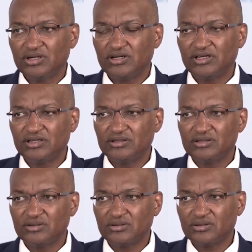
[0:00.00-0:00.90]
And
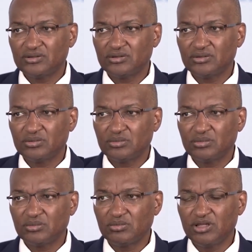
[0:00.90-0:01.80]

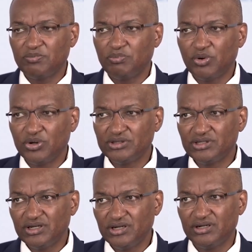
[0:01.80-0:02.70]
the point
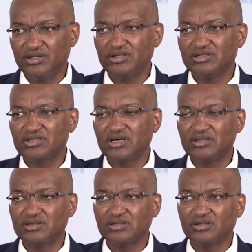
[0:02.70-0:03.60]
here is
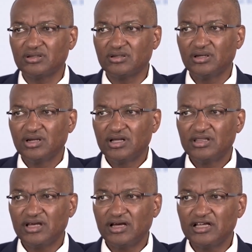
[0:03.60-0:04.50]
that
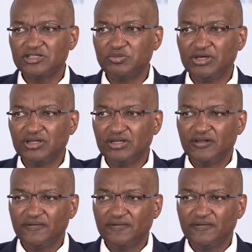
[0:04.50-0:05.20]
there has been